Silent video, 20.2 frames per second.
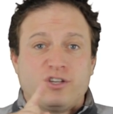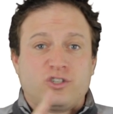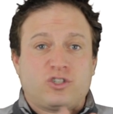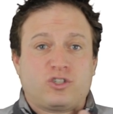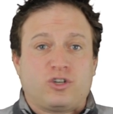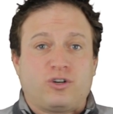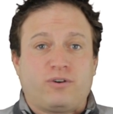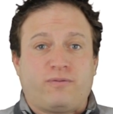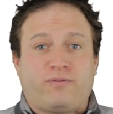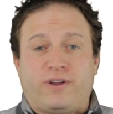
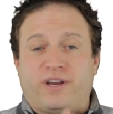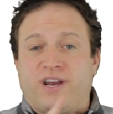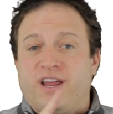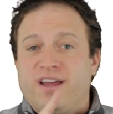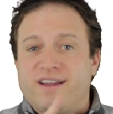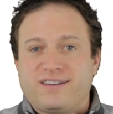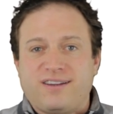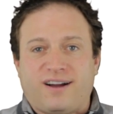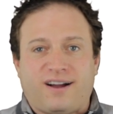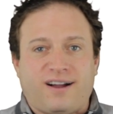surfing,
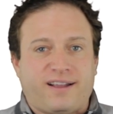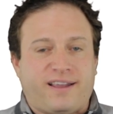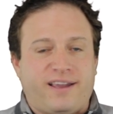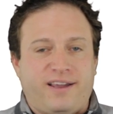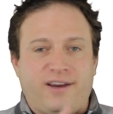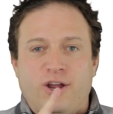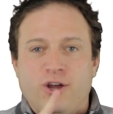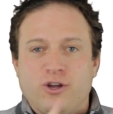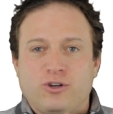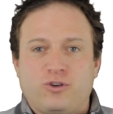
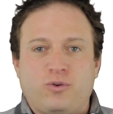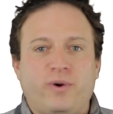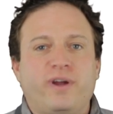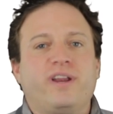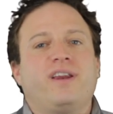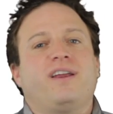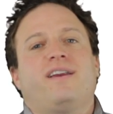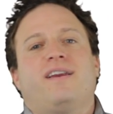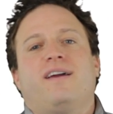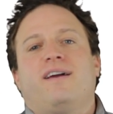talking,
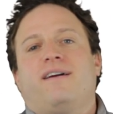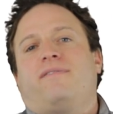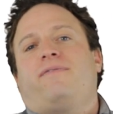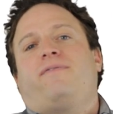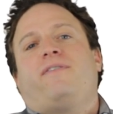tweeting,